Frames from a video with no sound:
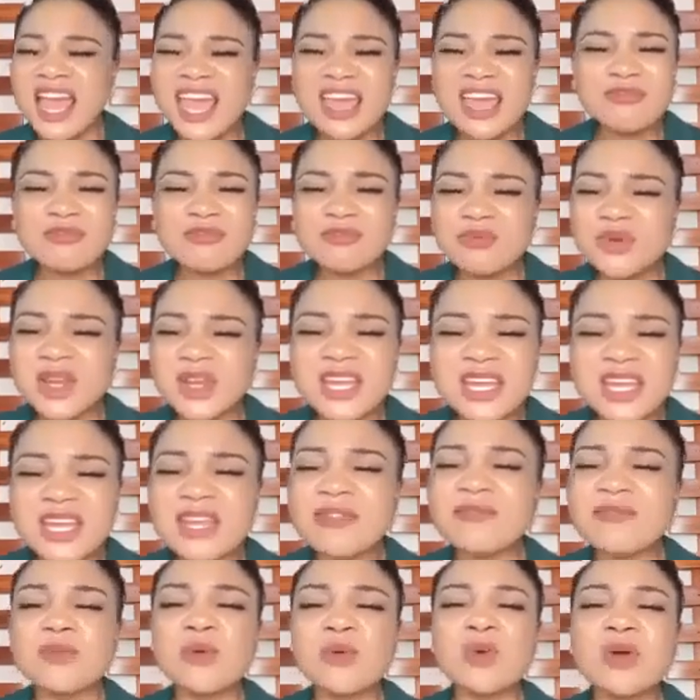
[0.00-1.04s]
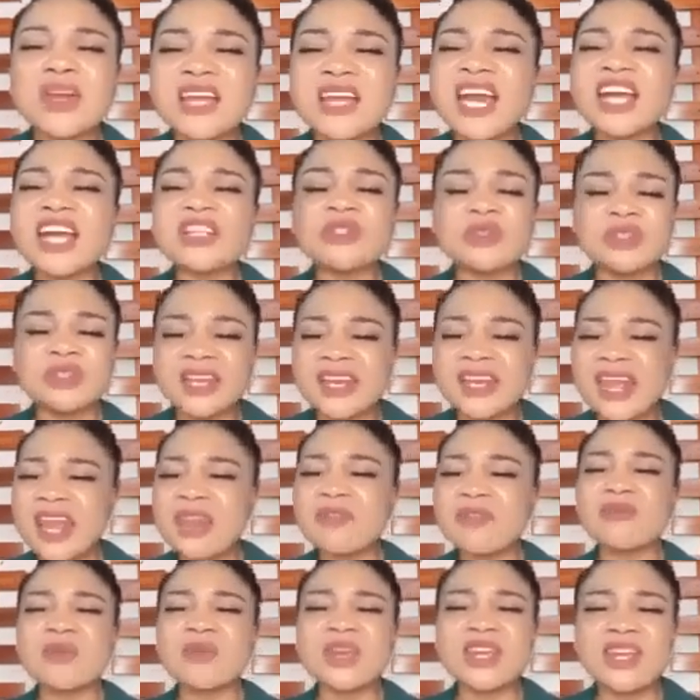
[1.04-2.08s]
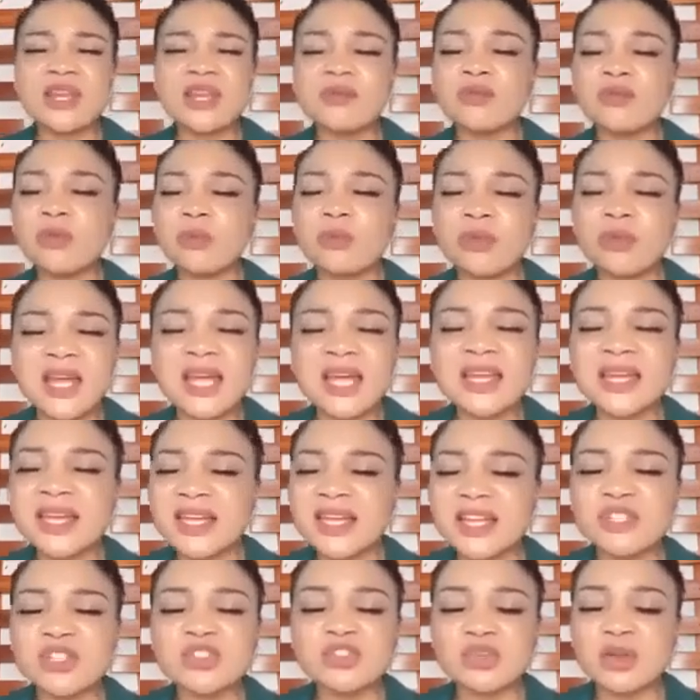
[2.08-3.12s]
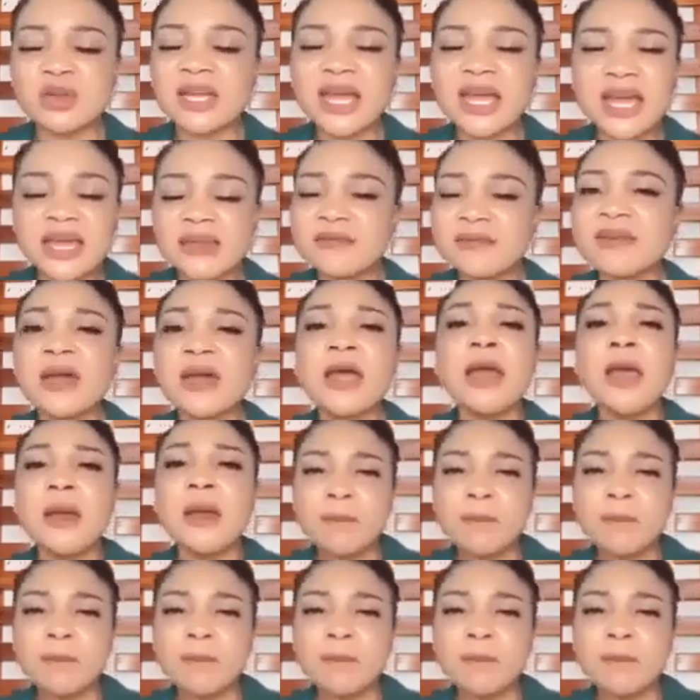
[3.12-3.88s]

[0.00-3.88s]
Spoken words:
Every evil guardian and every evil plan against your life,